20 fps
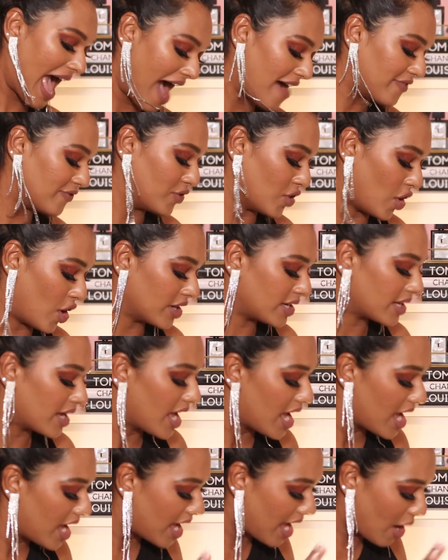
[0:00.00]
have not
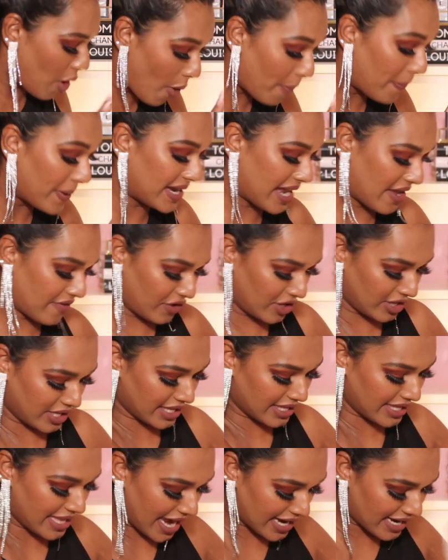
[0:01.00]
opened
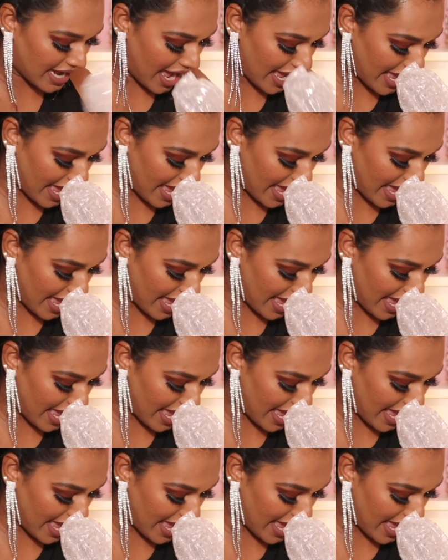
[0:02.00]
everything yet.